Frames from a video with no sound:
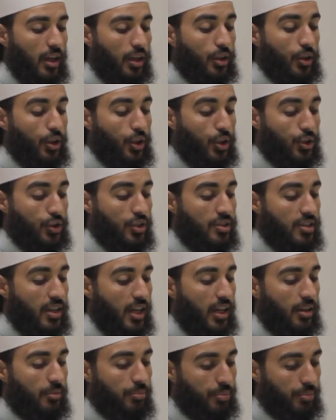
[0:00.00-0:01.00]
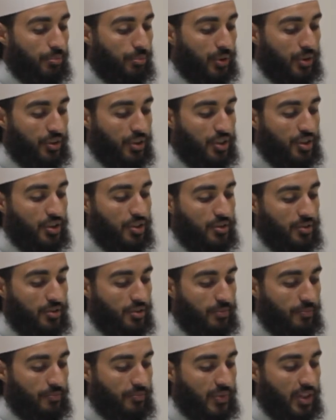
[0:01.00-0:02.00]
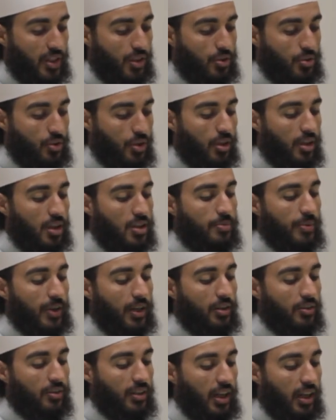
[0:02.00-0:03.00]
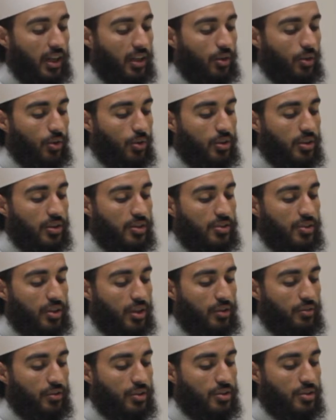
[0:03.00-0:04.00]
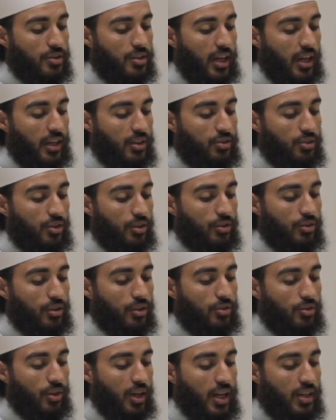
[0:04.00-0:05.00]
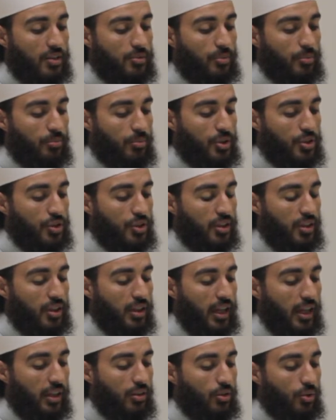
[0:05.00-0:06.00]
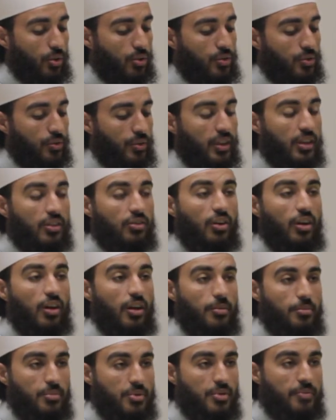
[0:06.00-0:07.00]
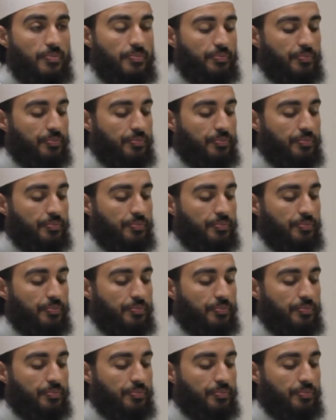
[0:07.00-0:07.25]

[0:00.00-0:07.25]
curtains and partitions. So Allah subhanahu wa ta'ala ordered the servants and children to ask permission at those 3 times.